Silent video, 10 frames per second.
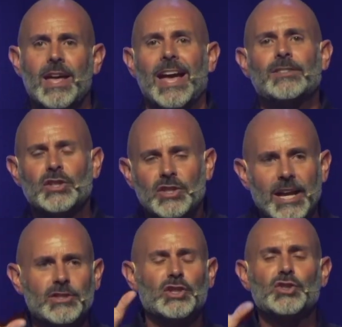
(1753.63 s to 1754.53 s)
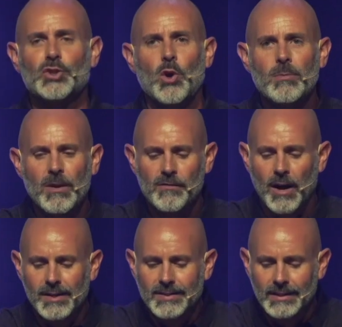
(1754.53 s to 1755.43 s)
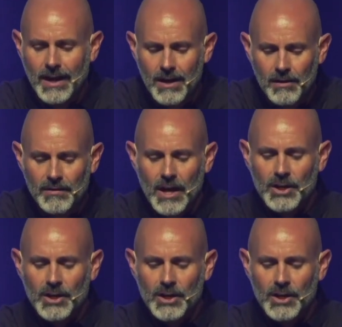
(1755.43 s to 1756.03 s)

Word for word: It's a, it's a storm of God's love